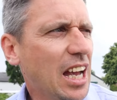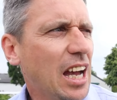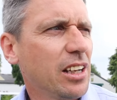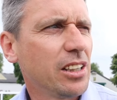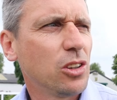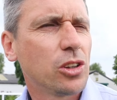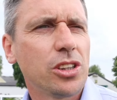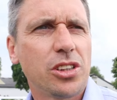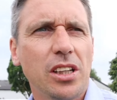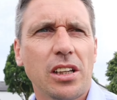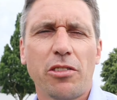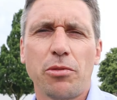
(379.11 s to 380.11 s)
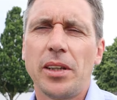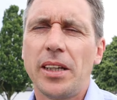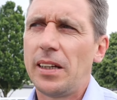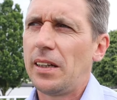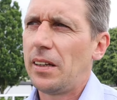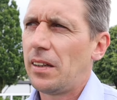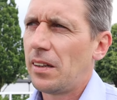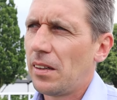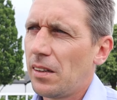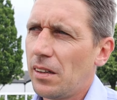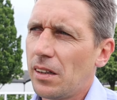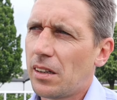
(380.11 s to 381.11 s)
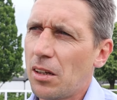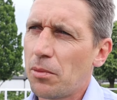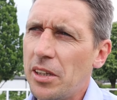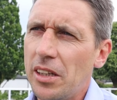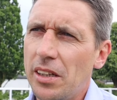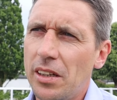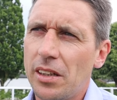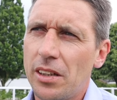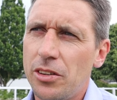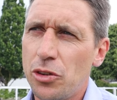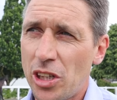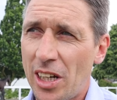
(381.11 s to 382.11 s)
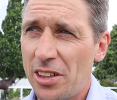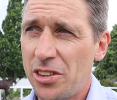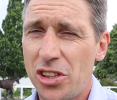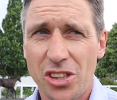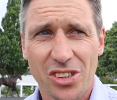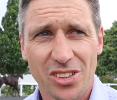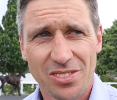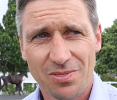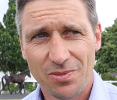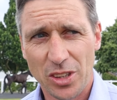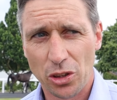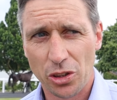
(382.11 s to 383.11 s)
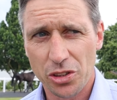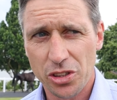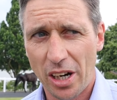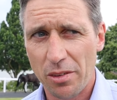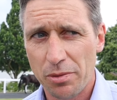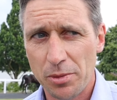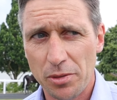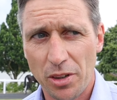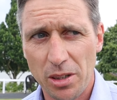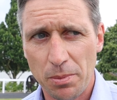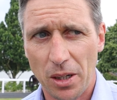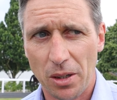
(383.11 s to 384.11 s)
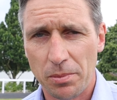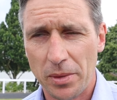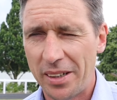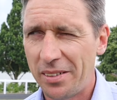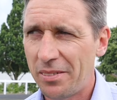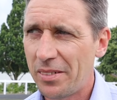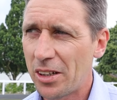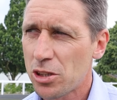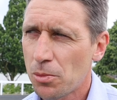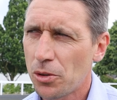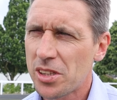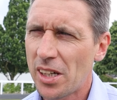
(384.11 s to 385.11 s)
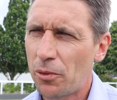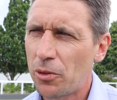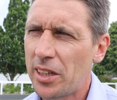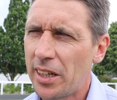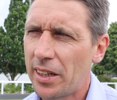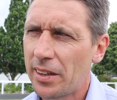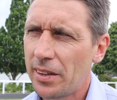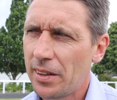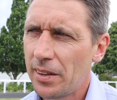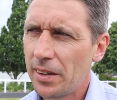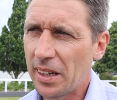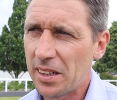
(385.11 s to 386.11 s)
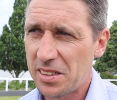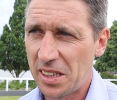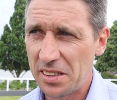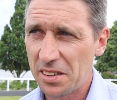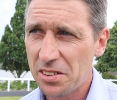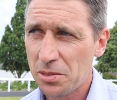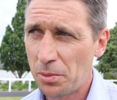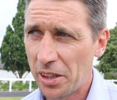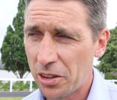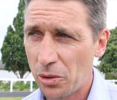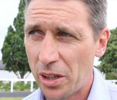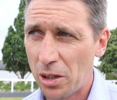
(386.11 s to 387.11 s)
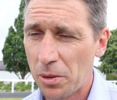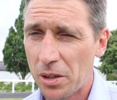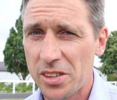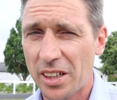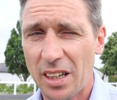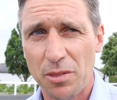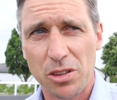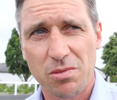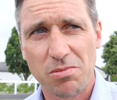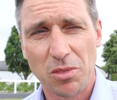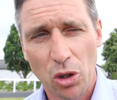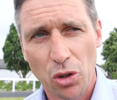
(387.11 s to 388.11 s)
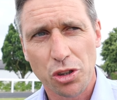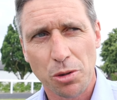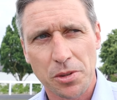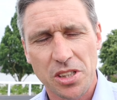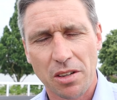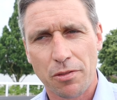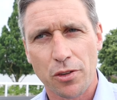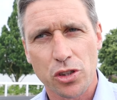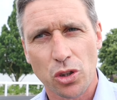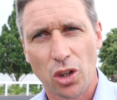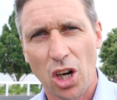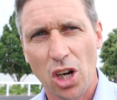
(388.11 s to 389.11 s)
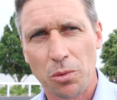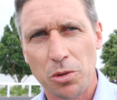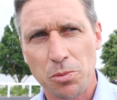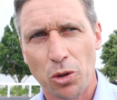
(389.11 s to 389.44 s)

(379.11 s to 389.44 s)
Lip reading: Yeah, look, it did give me... Give me a new challenge. You know, you're starting from the very bottom, and I suppose that really extended my career, because I gave it 100% for so long.